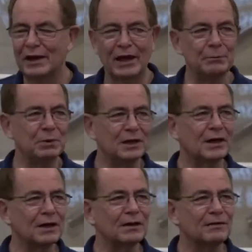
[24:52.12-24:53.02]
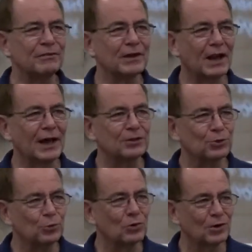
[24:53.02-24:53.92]
and begin living like the
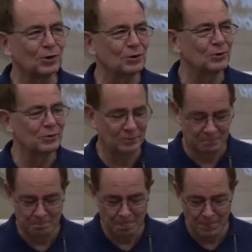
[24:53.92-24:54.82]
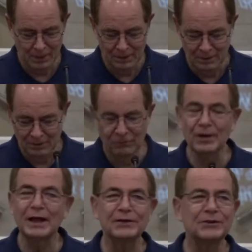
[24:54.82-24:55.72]
world.
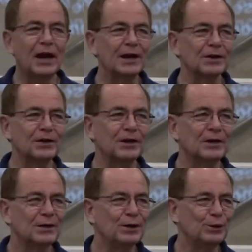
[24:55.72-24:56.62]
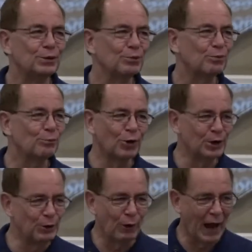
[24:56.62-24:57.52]
Friend, that's not going to
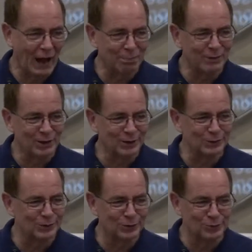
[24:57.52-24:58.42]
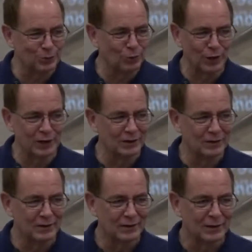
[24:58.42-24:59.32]
bring you happiness and joy.
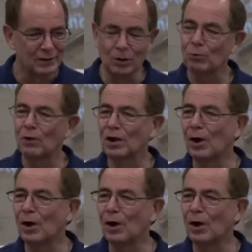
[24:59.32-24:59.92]
It will